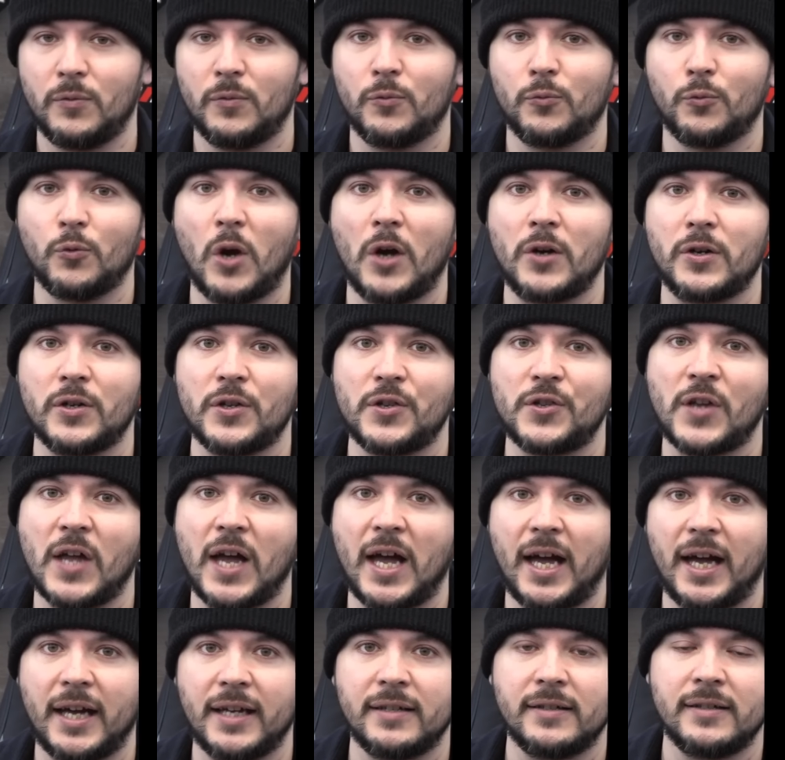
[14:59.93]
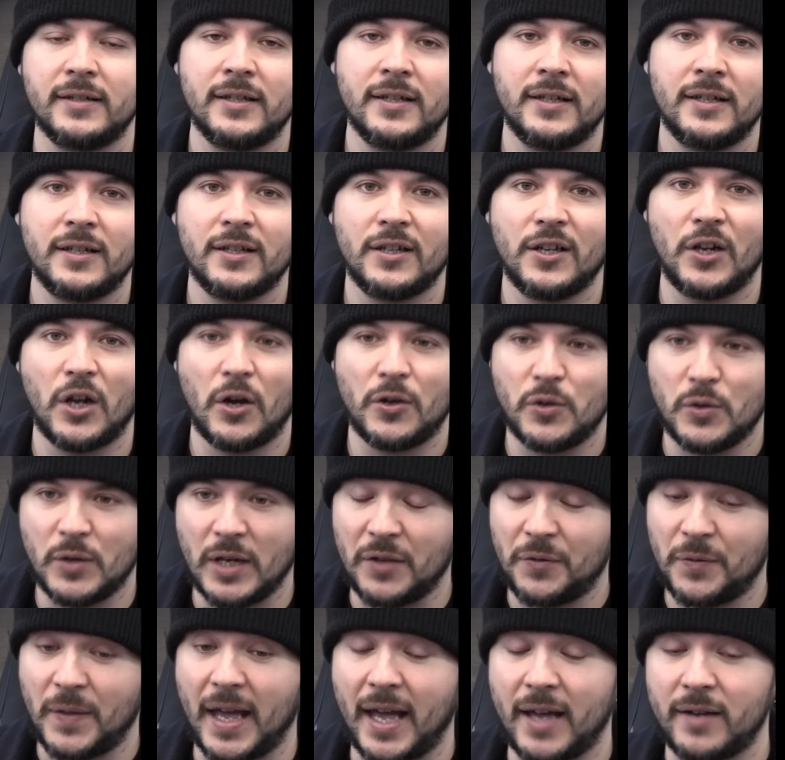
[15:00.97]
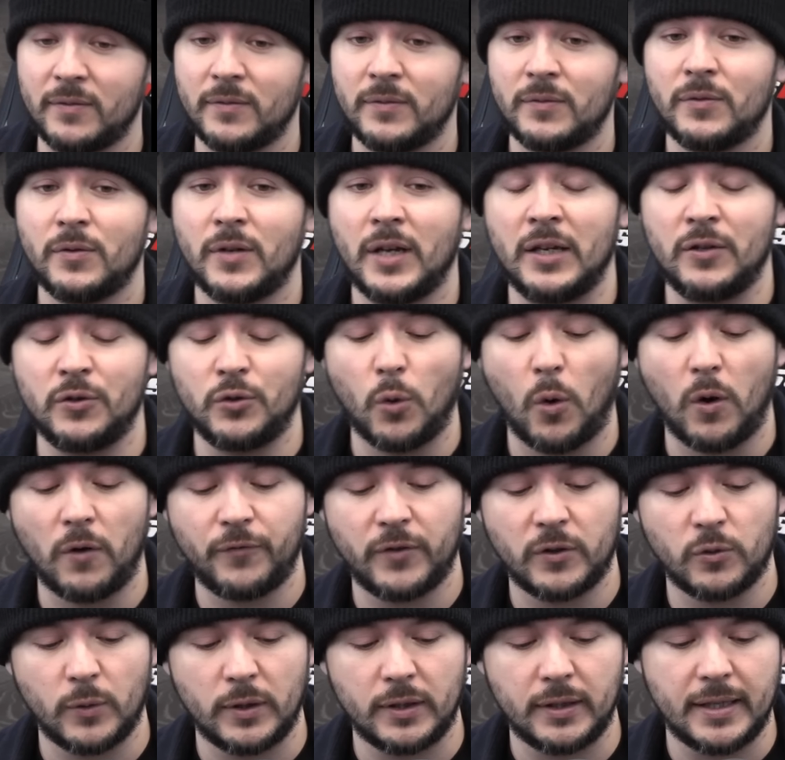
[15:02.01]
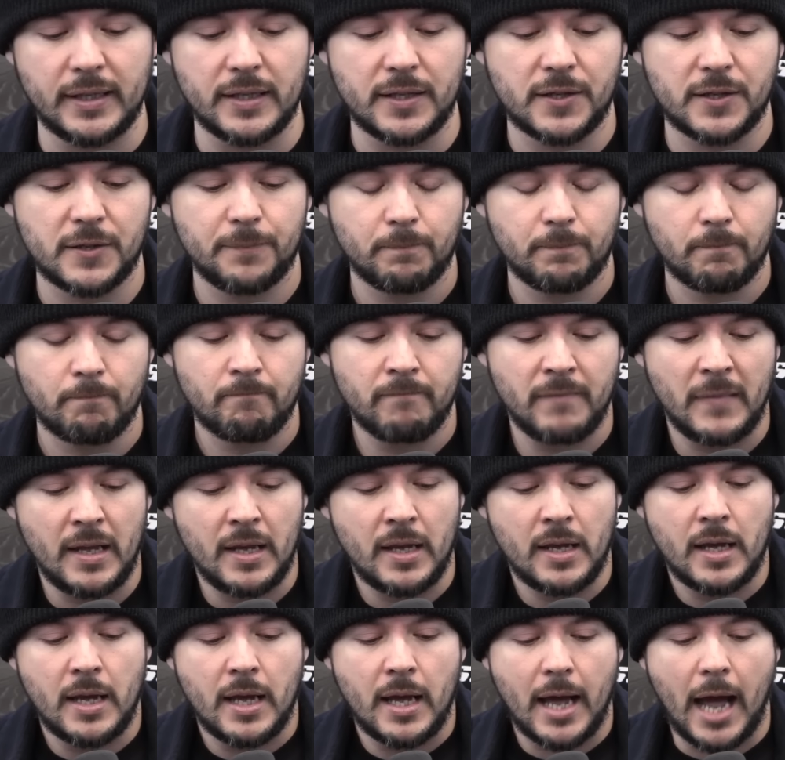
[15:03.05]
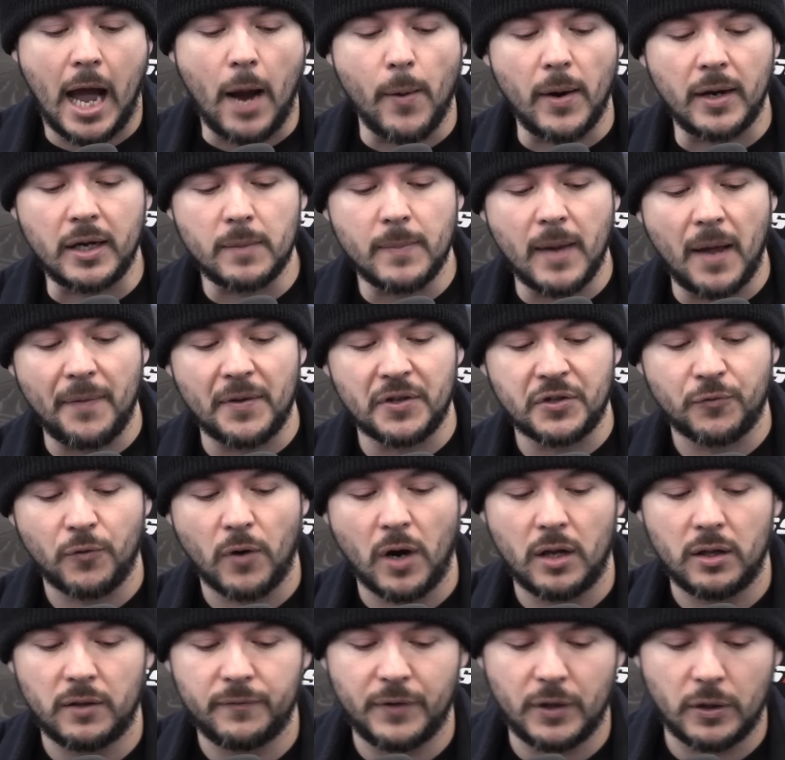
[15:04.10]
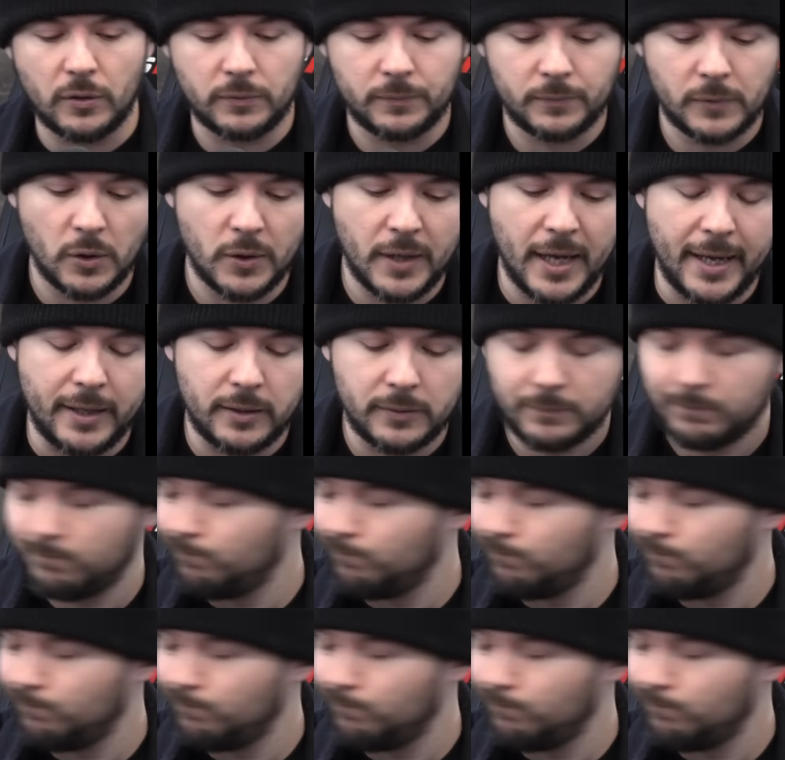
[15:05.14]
runner's high you know you get that endorphin release i recommend this for all of you okay